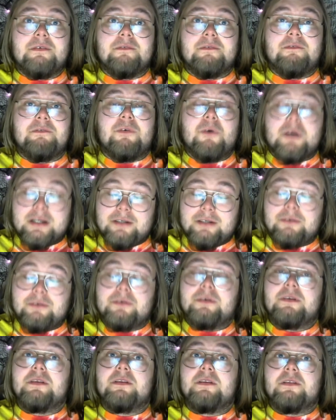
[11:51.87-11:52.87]
for you
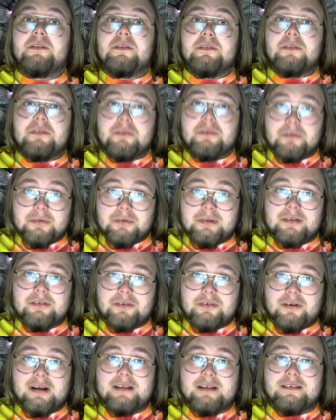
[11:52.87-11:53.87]
through this
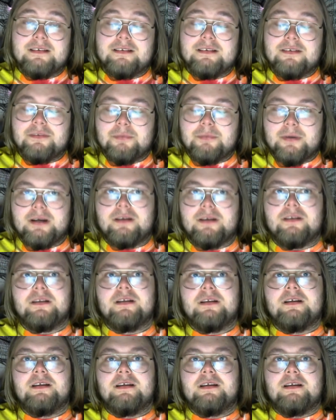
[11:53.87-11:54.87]
crisis as well.
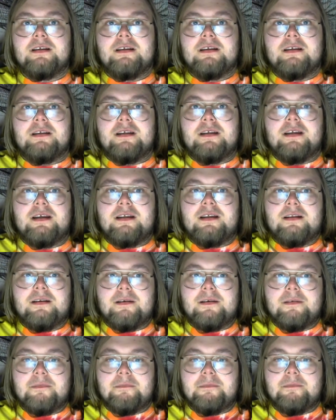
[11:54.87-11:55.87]
And
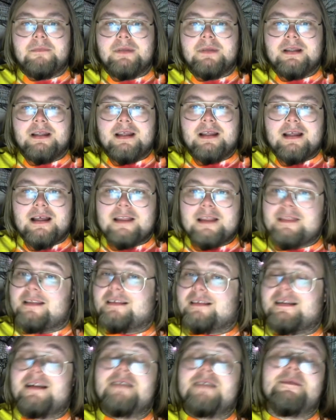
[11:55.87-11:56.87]
I
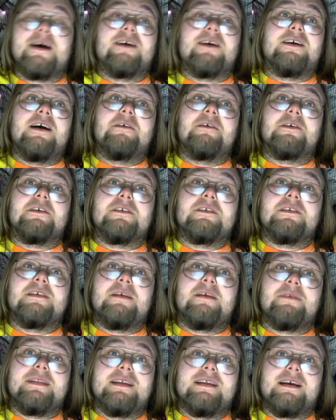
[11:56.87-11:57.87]
think that about covers
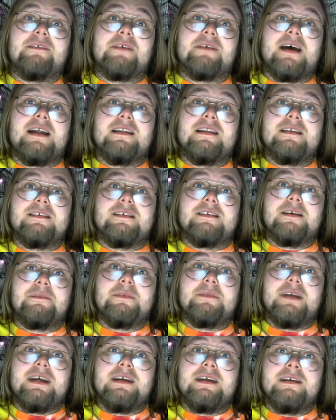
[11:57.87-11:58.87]
everything I've got in this
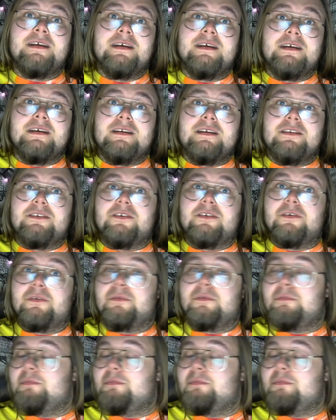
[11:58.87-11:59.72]
update. Do